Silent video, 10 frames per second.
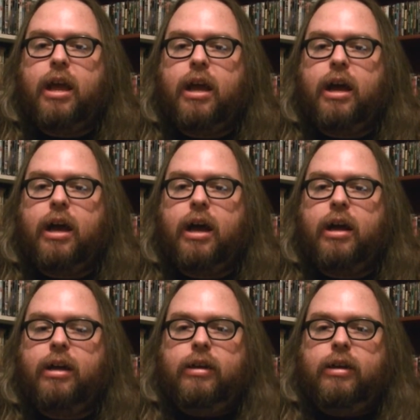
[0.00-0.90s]

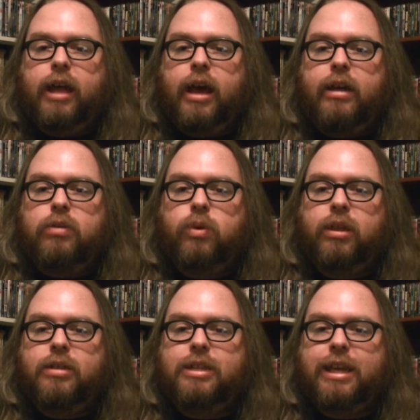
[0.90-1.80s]
yeah, it's
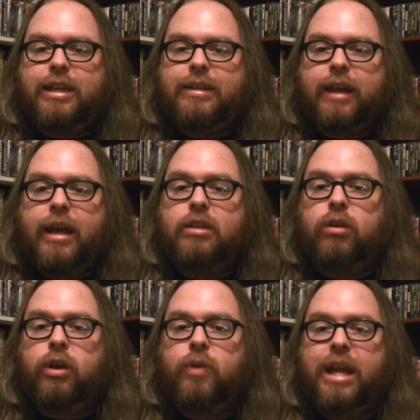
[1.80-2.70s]
worth a see. And it's
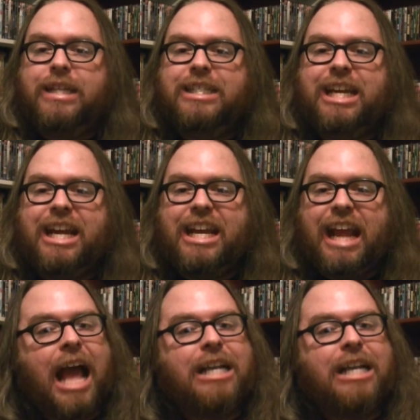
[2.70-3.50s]
only rated G.